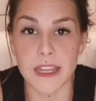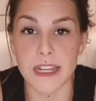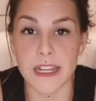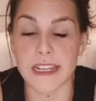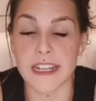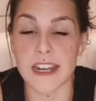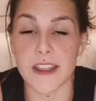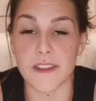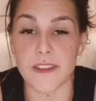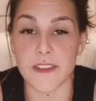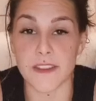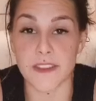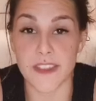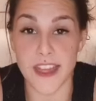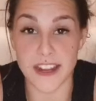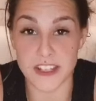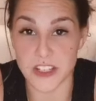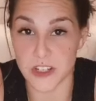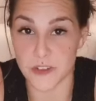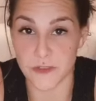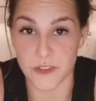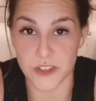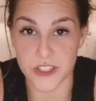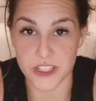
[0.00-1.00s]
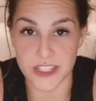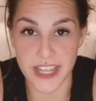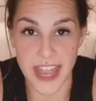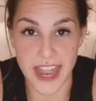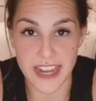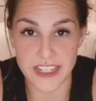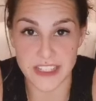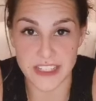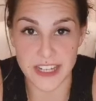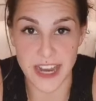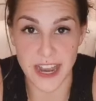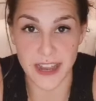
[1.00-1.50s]
Now that's your first
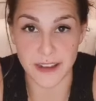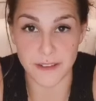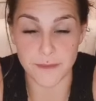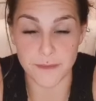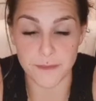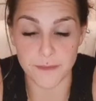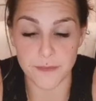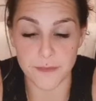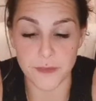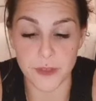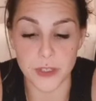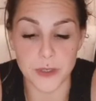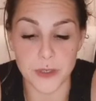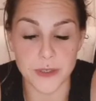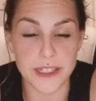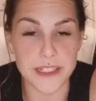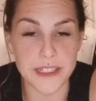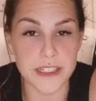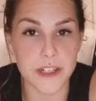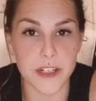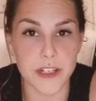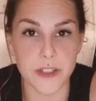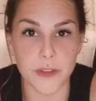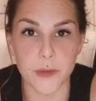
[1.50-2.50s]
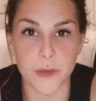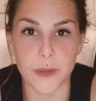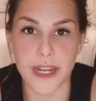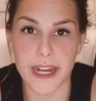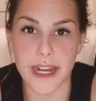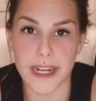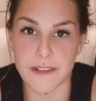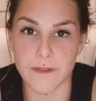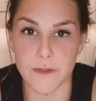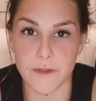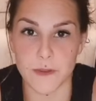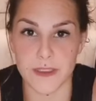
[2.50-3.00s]
hashtag. You need to get
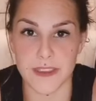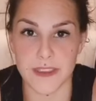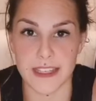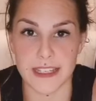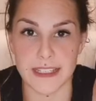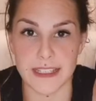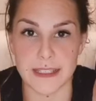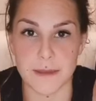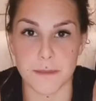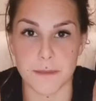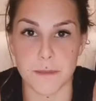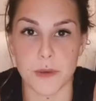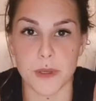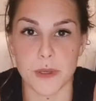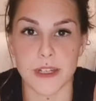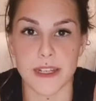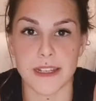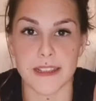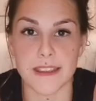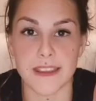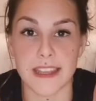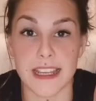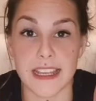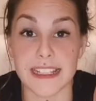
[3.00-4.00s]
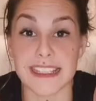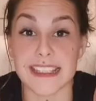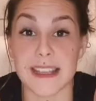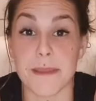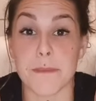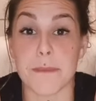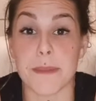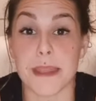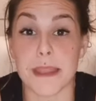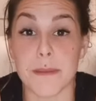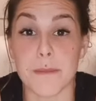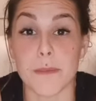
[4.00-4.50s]
creative with these and put in things
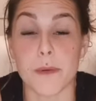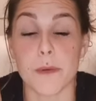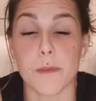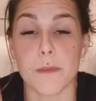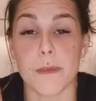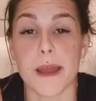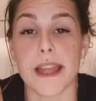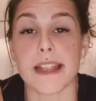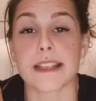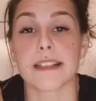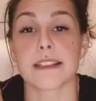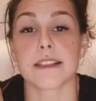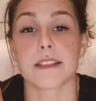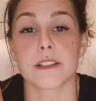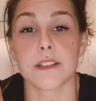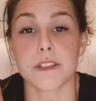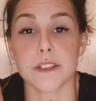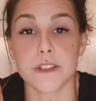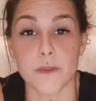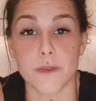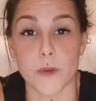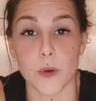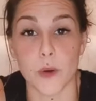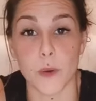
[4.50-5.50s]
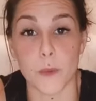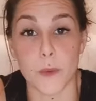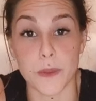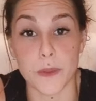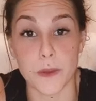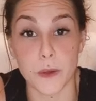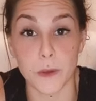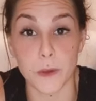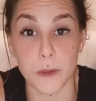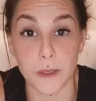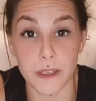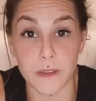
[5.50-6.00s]
that people might search for when
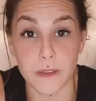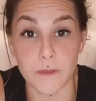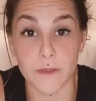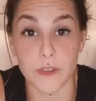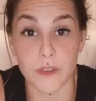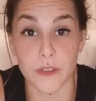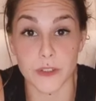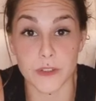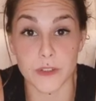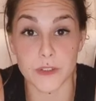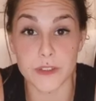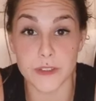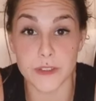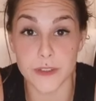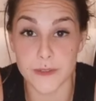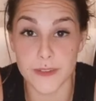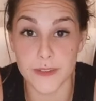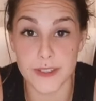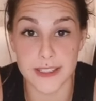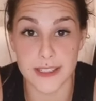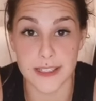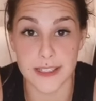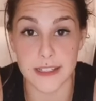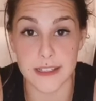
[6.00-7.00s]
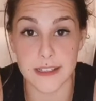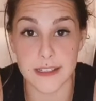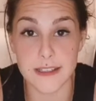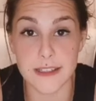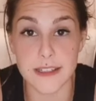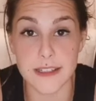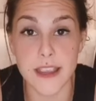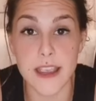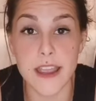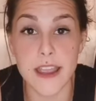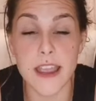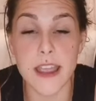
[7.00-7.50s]
they're looking for your
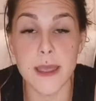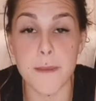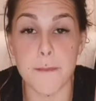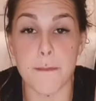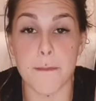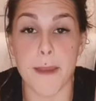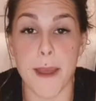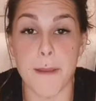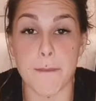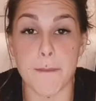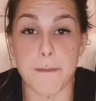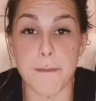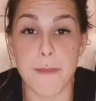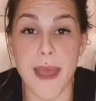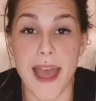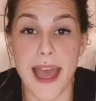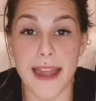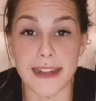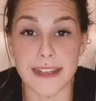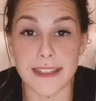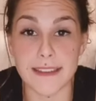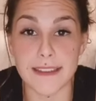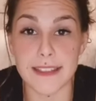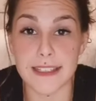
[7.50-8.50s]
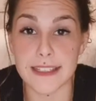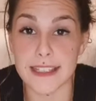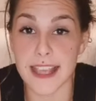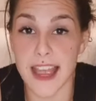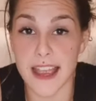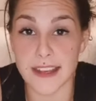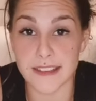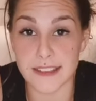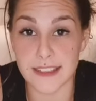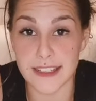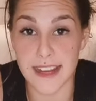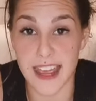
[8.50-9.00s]
services. By adding these
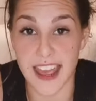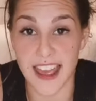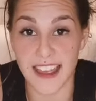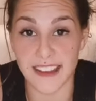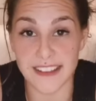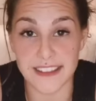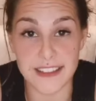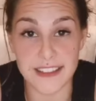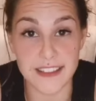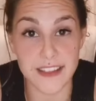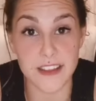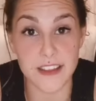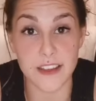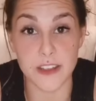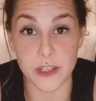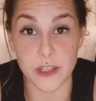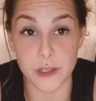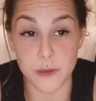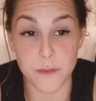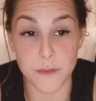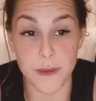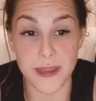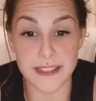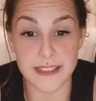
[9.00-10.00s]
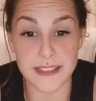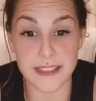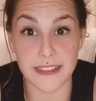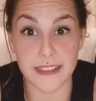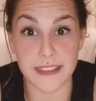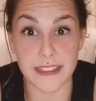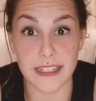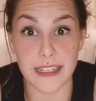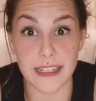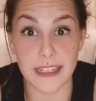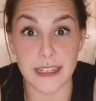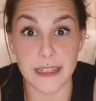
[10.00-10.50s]
hashtags, you're
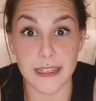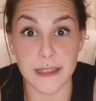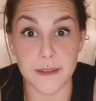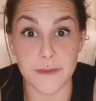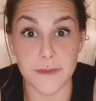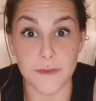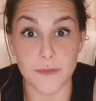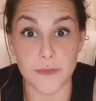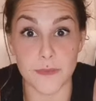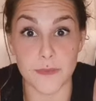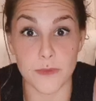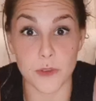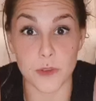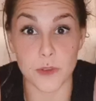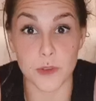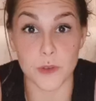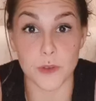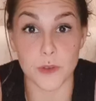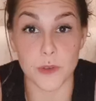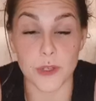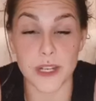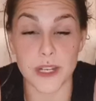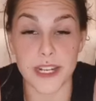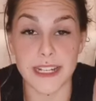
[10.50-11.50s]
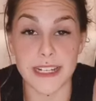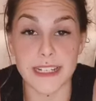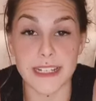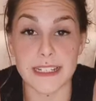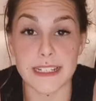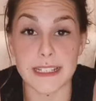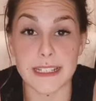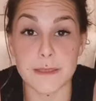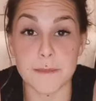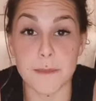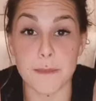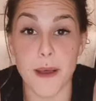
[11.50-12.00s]
basically creating
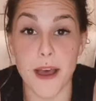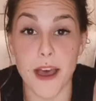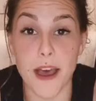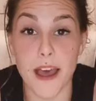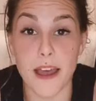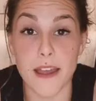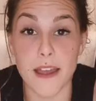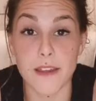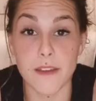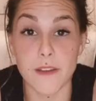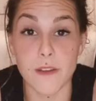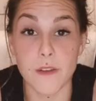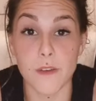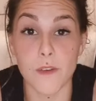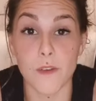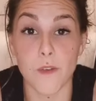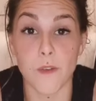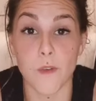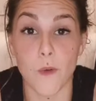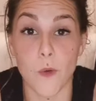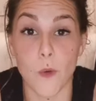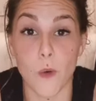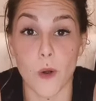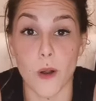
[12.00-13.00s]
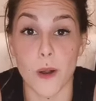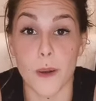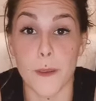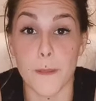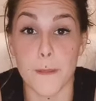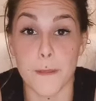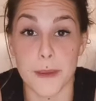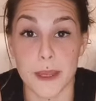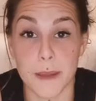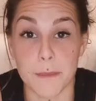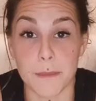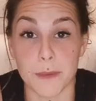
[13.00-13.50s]
a spot for
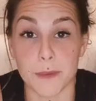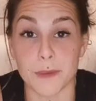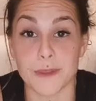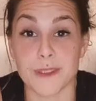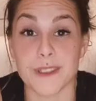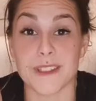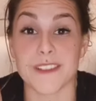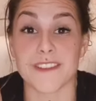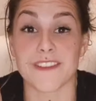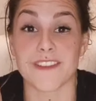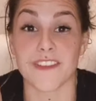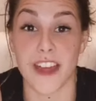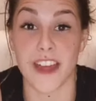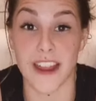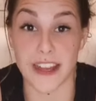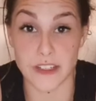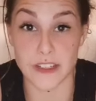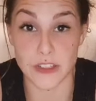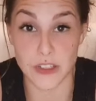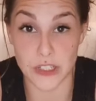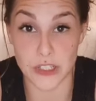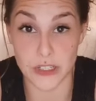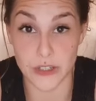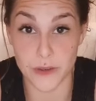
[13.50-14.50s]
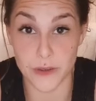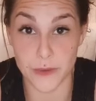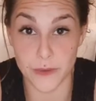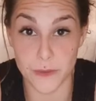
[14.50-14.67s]
people to find you.